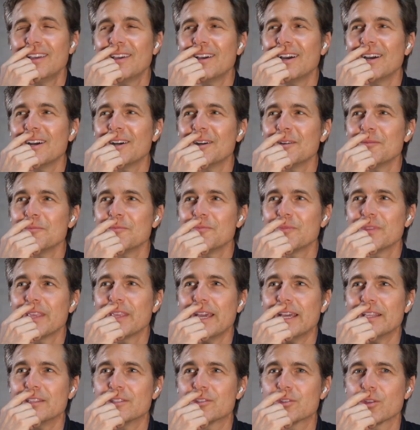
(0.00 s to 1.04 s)

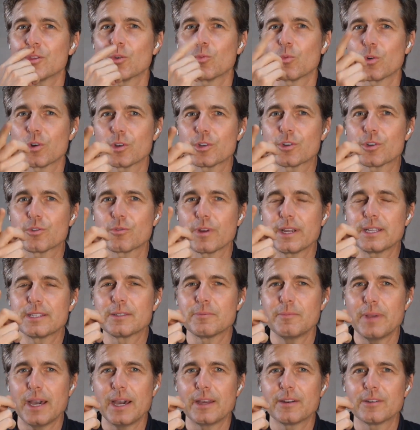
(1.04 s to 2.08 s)
And so the word grace
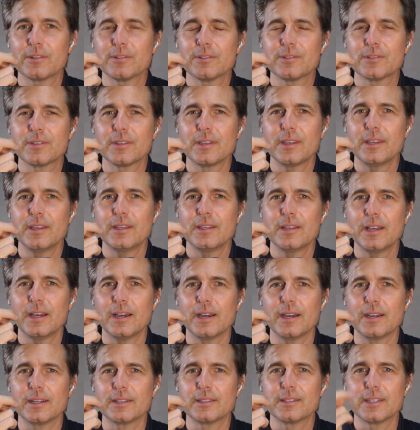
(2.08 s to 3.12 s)
matters
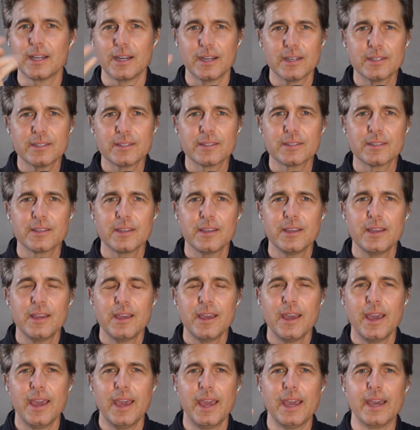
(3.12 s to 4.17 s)
to us.
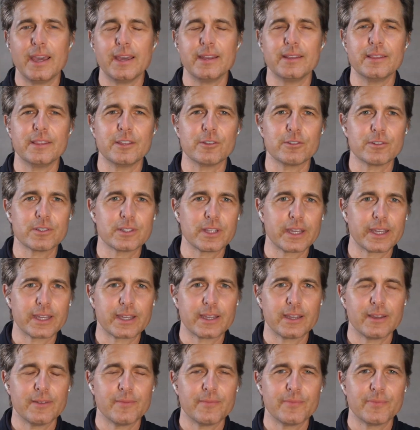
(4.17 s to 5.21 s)
And there's
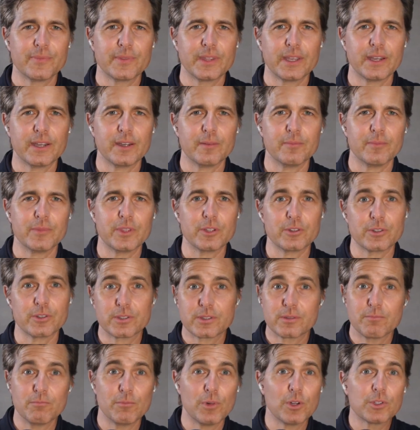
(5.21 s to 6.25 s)

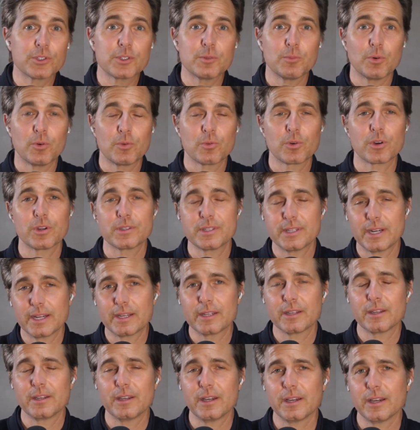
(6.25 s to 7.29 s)
multiple words, and
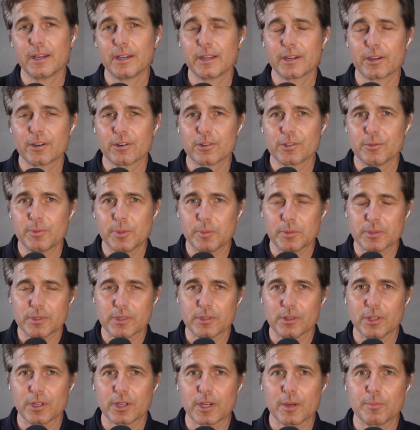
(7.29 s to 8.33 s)
I encourage people to
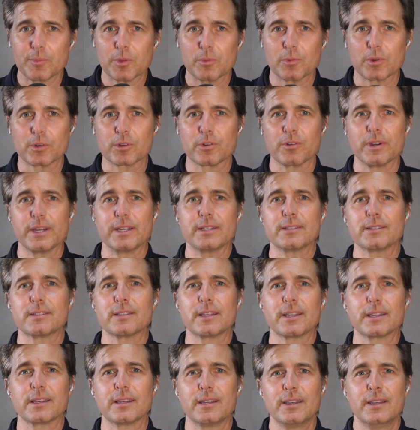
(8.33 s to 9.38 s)
look up the word grace.
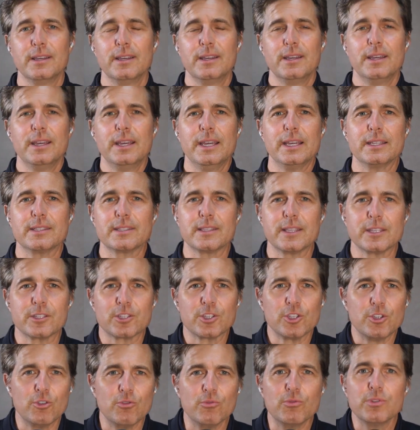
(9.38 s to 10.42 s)
Like, it's this
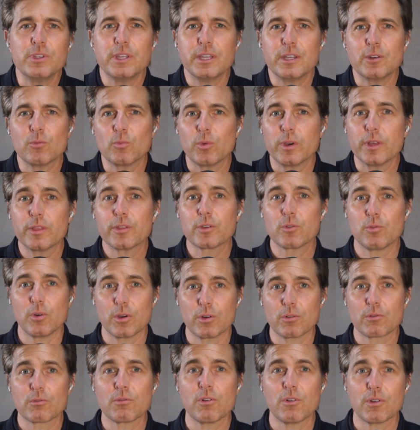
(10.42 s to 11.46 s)
union with quote
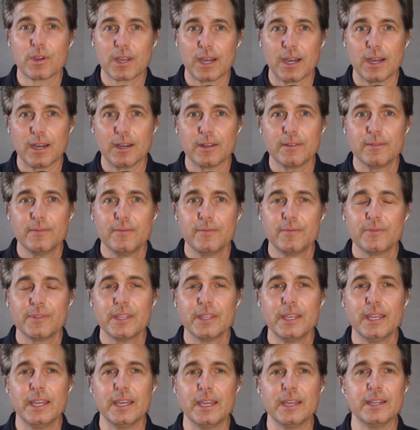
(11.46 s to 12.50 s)
unquote God.
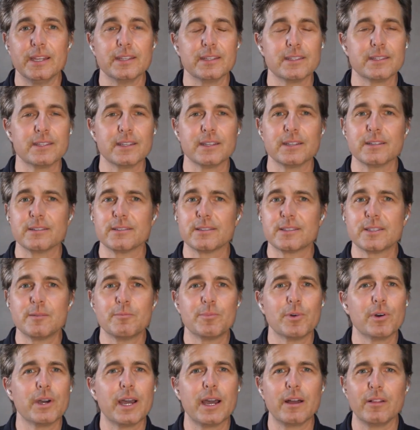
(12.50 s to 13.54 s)
It is a
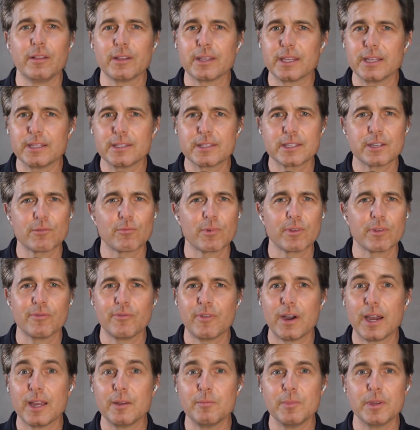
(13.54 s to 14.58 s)
simple elegance and
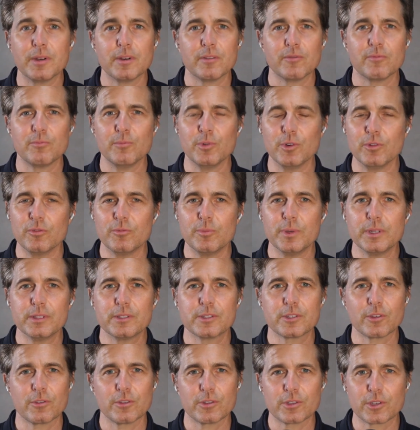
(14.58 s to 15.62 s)
refinement of movement.
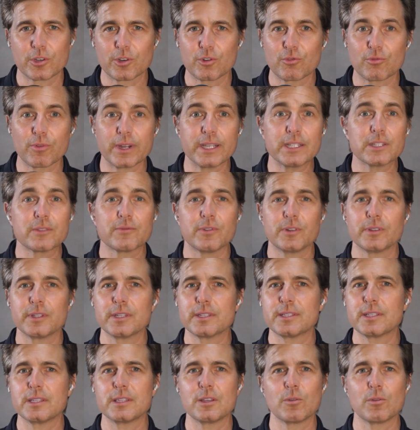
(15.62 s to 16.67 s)
So there's a
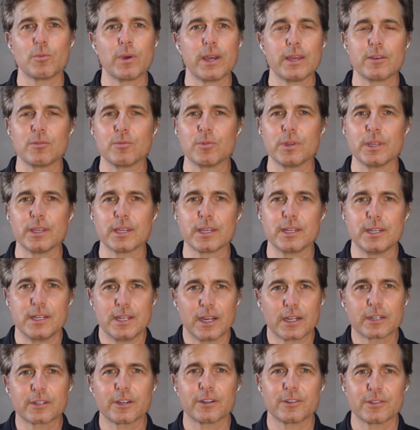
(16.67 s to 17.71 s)
gracefulness in the way that we
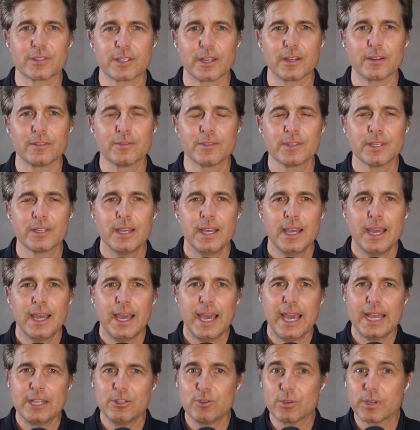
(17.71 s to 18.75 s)
conduct ourselves.
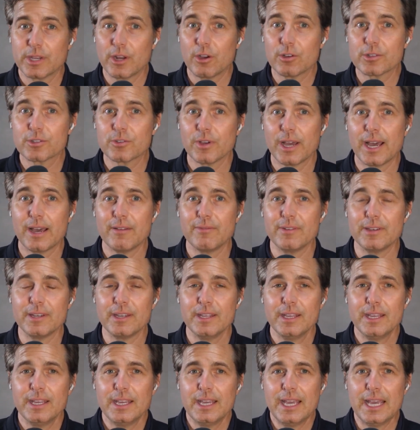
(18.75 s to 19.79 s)
And you can also have an
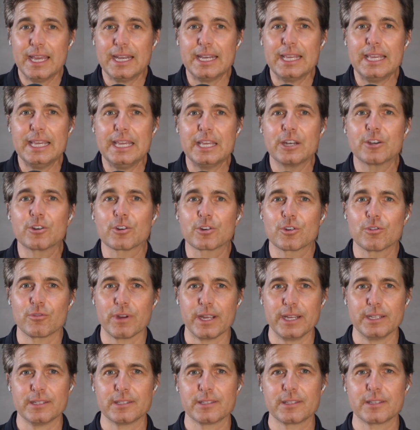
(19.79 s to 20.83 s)
inner
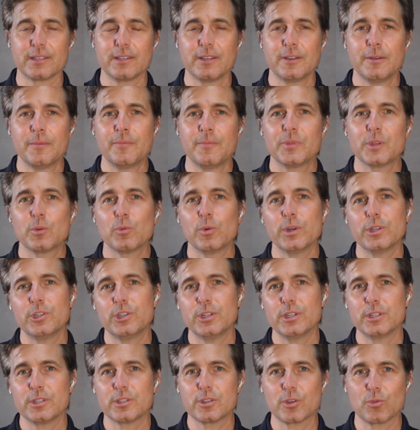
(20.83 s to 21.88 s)
grace, which
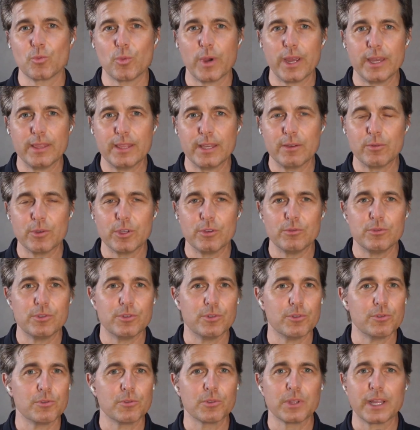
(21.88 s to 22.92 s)
is the way that you
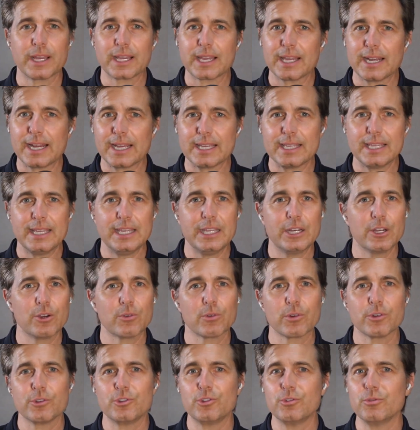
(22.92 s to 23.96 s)
do like an Aikido
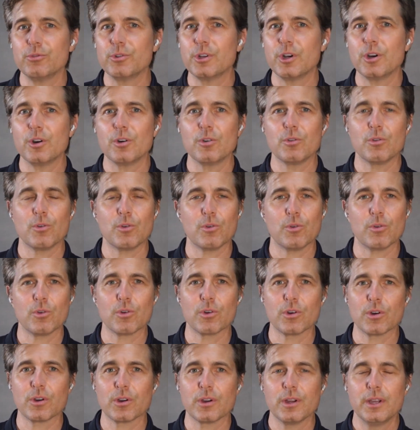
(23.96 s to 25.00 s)
or Judo
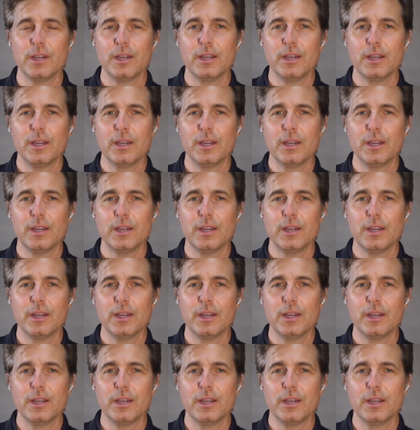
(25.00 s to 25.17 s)
or